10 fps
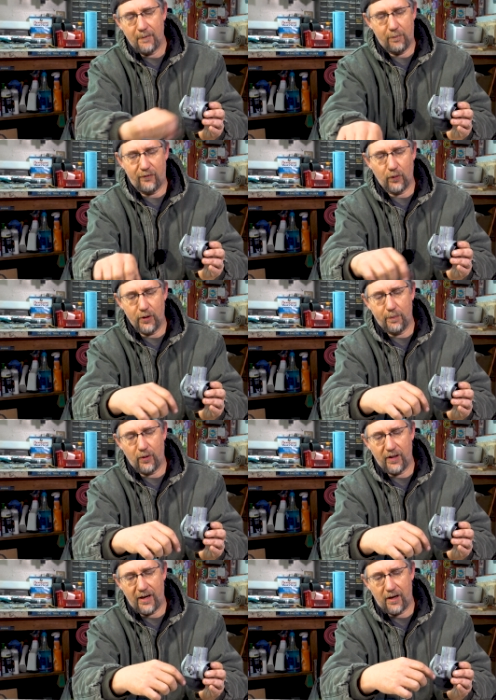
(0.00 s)
before you
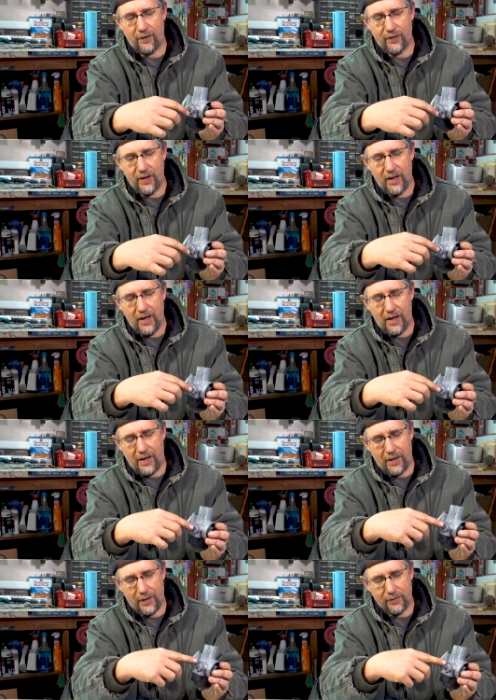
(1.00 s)
pull that off.
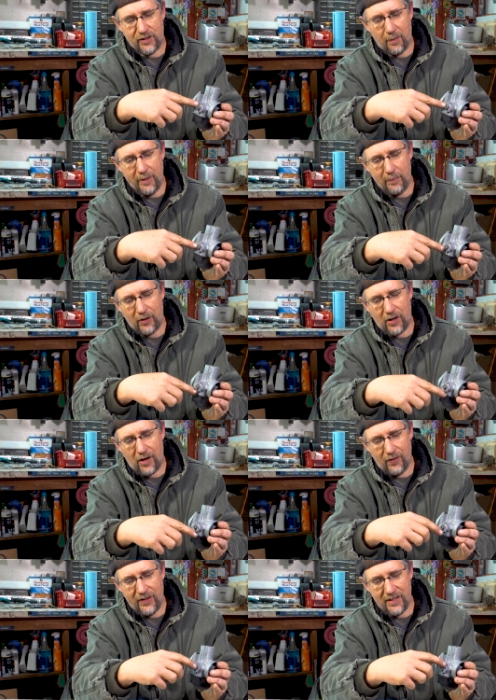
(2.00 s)
Some people
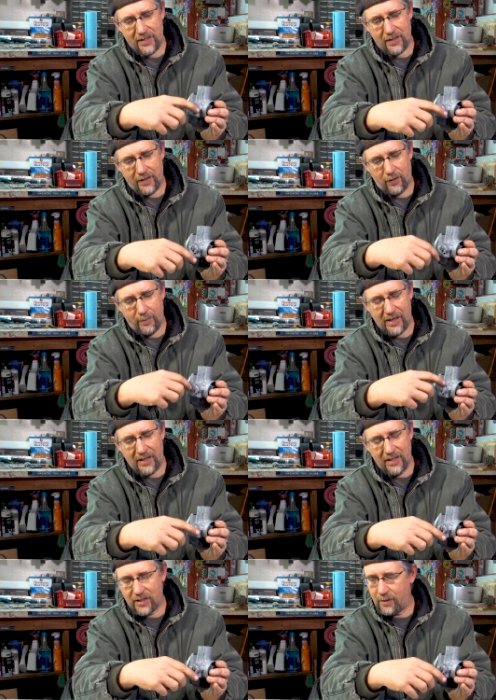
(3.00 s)
call this little
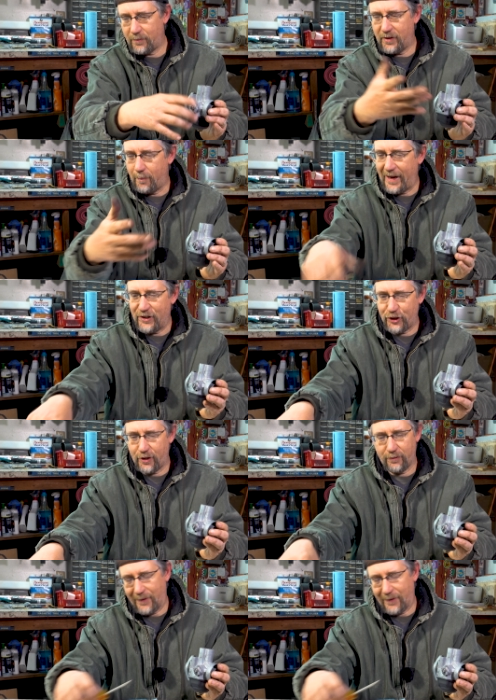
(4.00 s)
mechanism the banjo.